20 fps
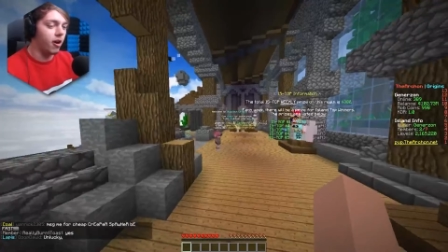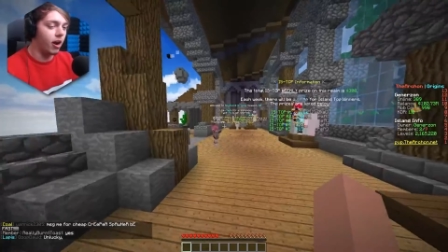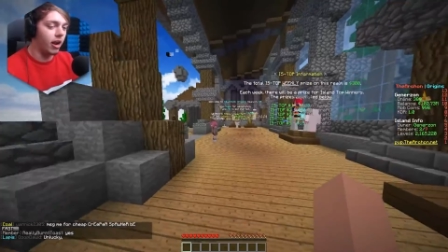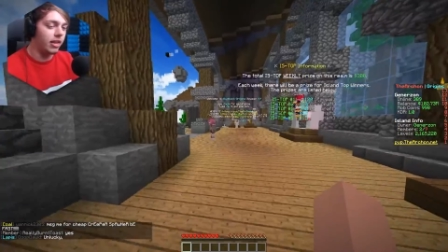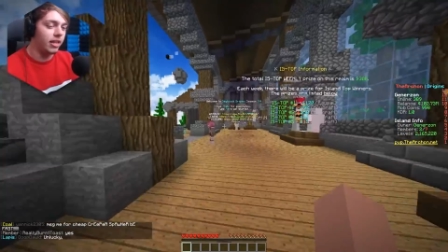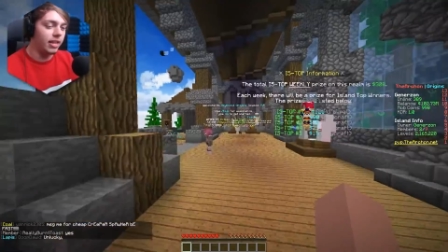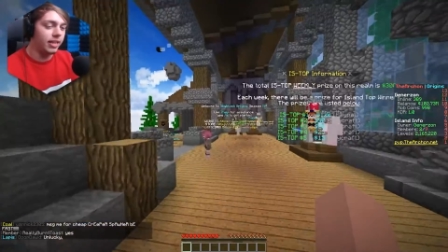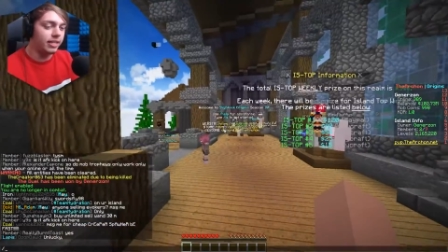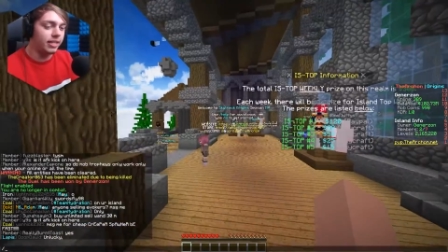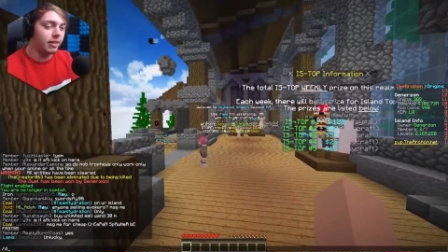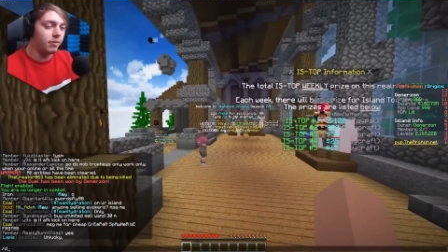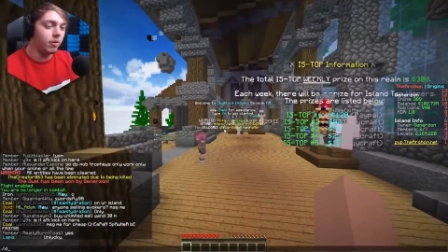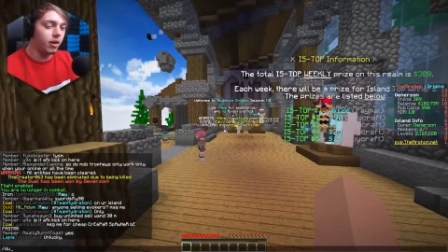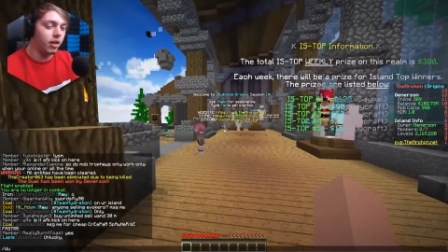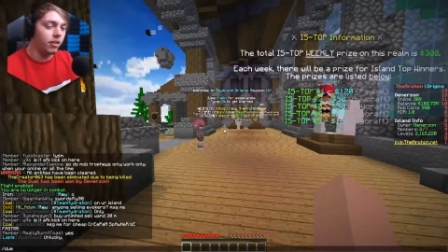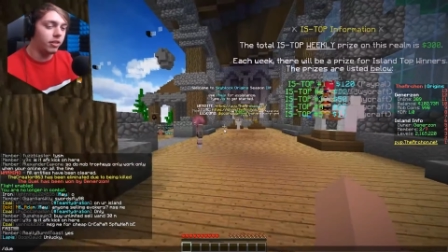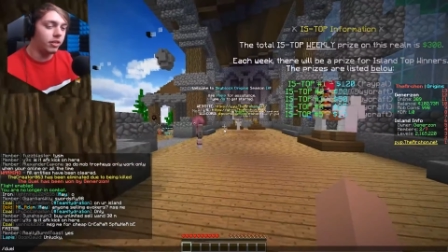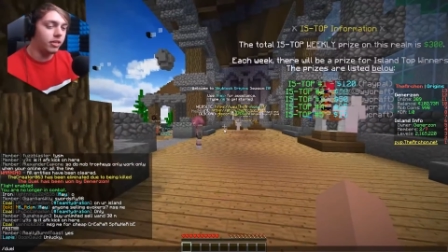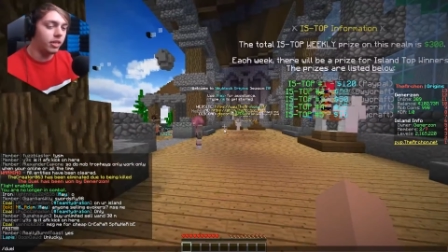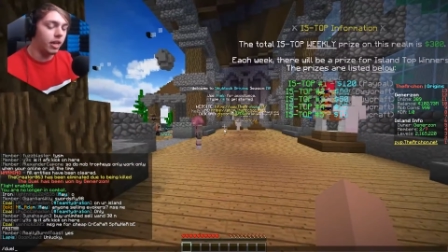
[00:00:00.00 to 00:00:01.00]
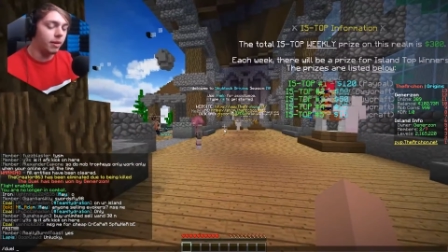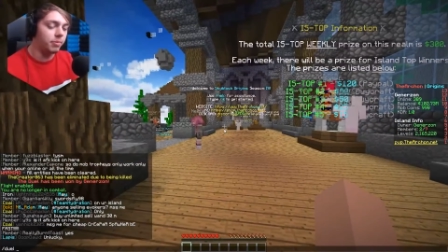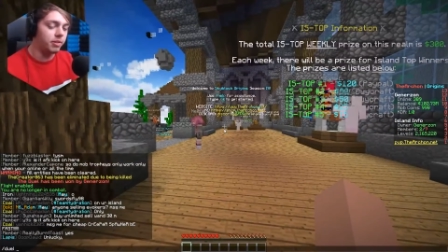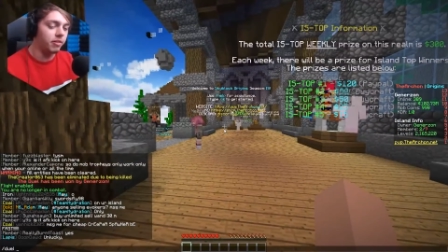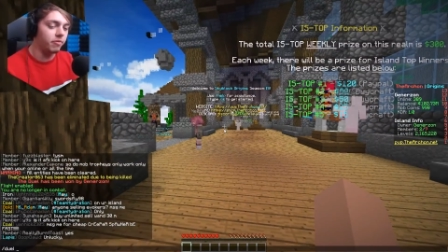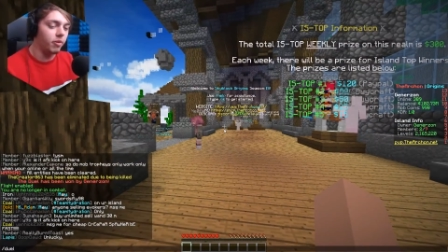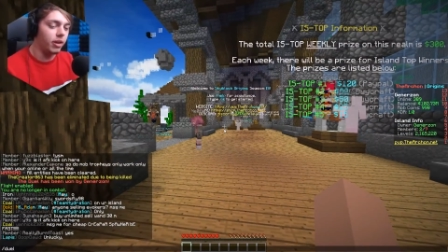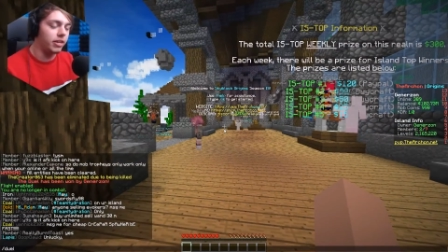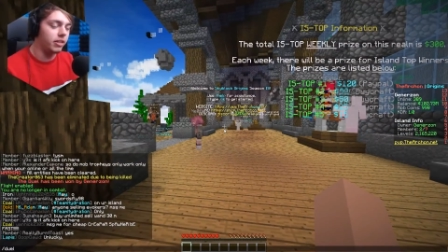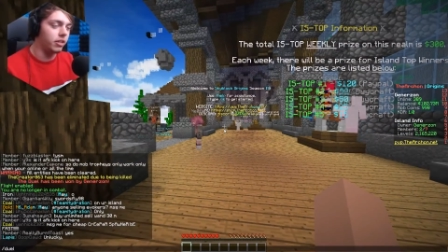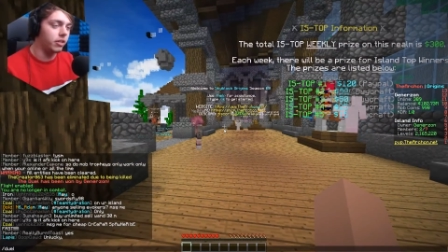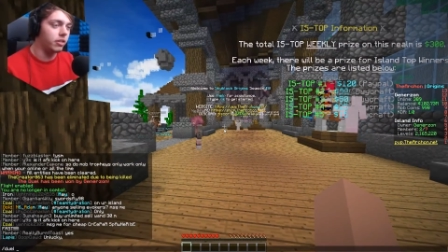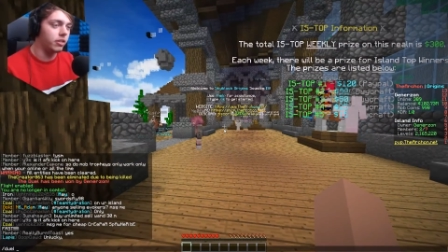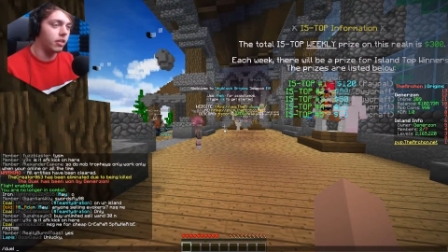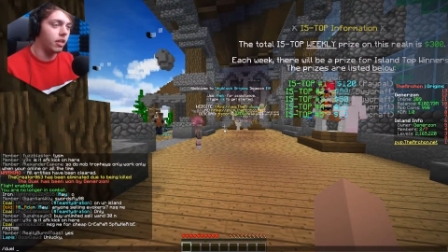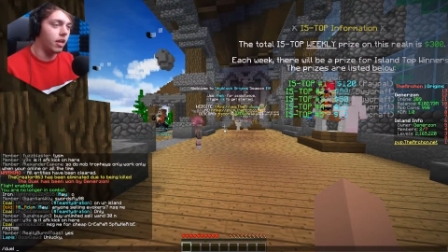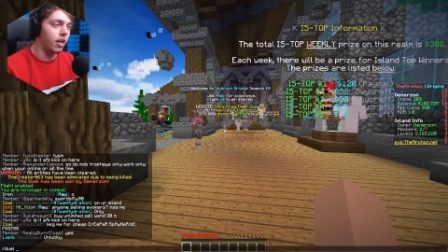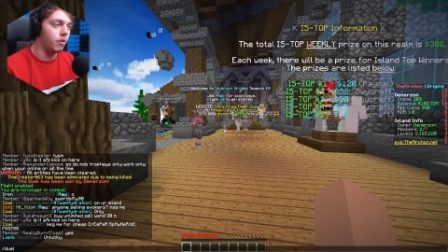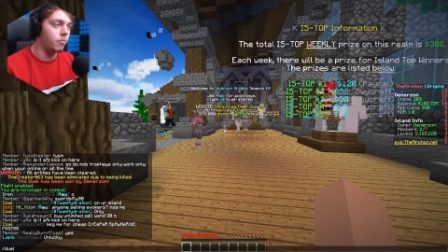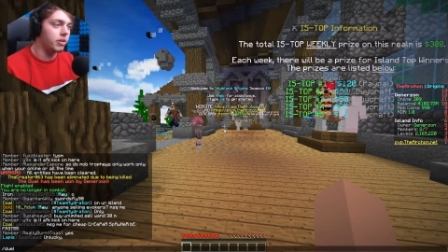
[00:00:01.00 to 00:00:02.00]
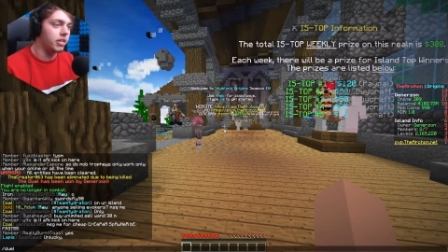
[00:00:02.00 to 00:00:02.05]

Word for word: All right, let's see what other types of wages uh,